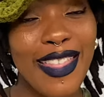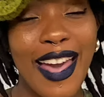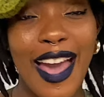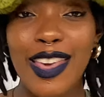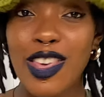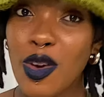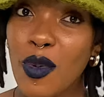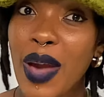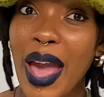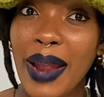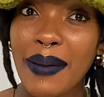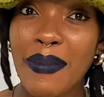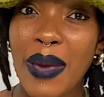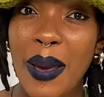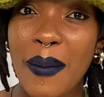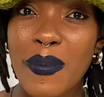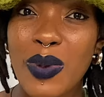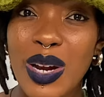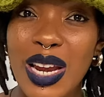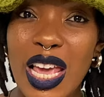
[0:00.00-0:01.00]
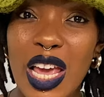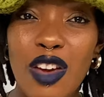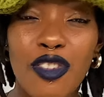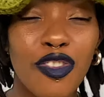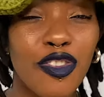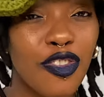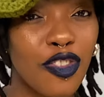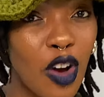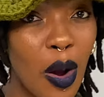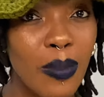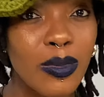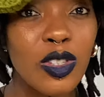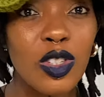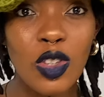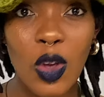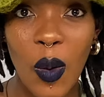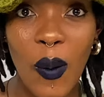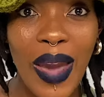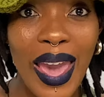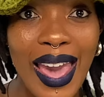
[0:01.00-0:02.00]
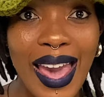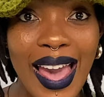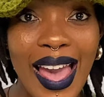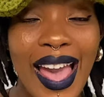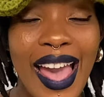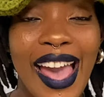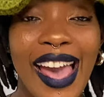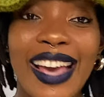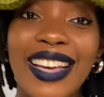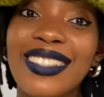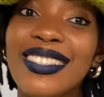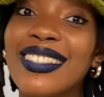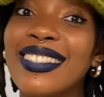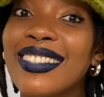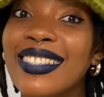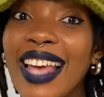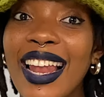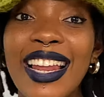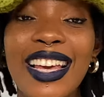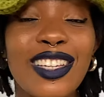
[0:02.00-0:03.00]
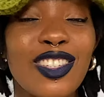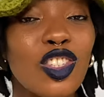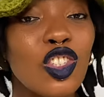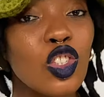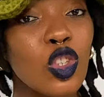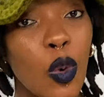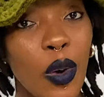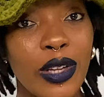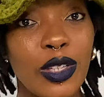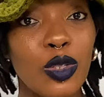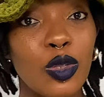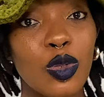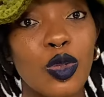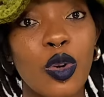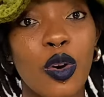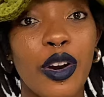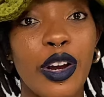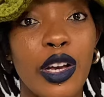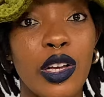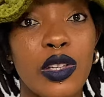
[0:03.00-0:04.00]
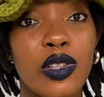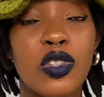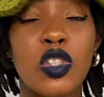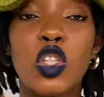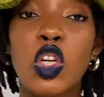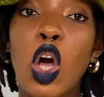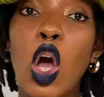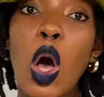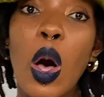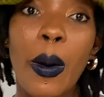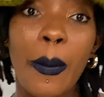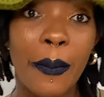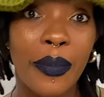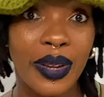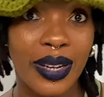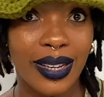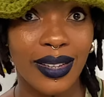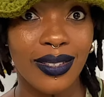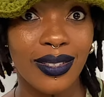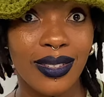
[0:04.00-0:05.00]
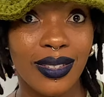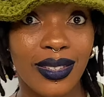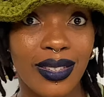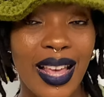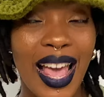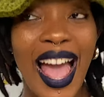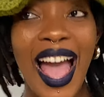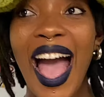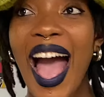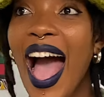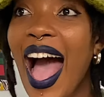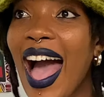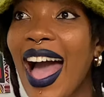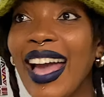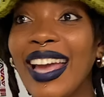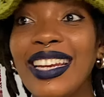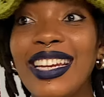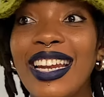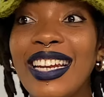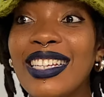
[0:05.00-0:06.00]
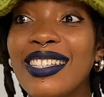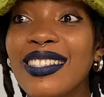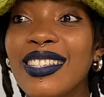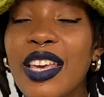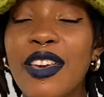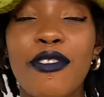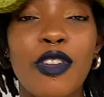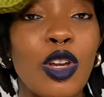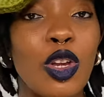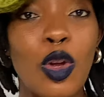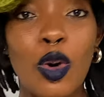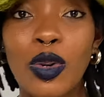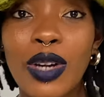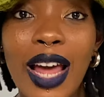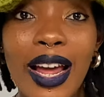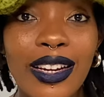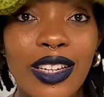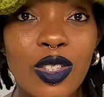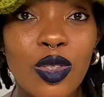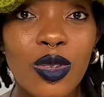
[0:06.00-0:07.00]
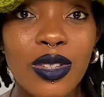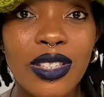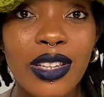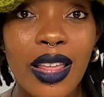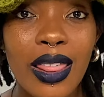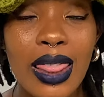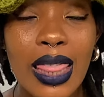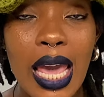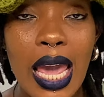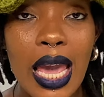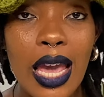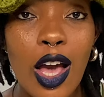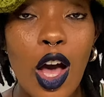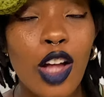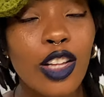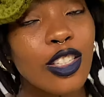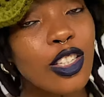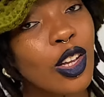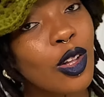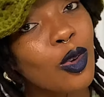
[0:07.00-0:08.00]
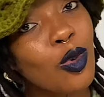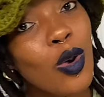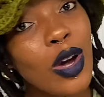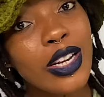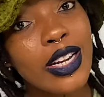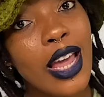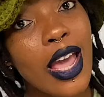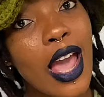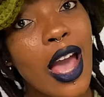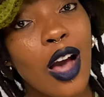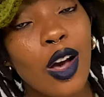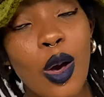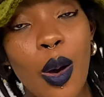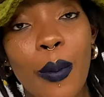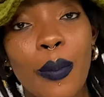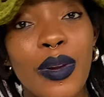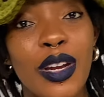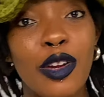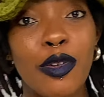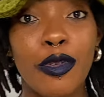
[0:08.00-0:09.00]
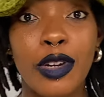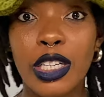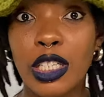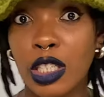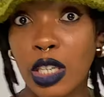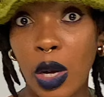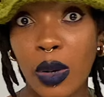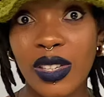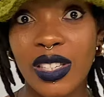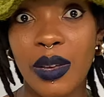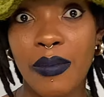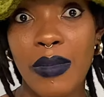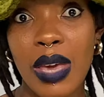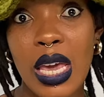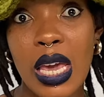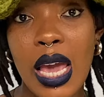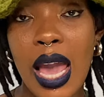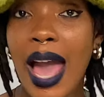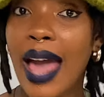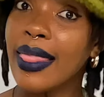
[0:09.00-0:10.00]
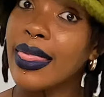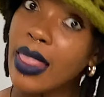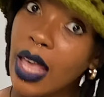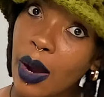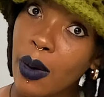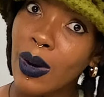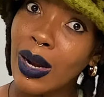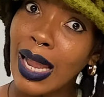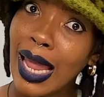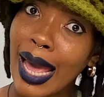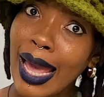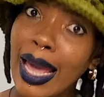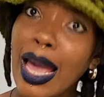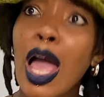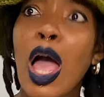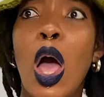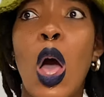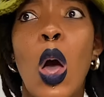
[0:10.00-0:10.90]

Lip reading: that you can make money from sewing is selling sewing tutorials to companies. I didn't even know that this was a thing until one day a company reached out to me and they were like,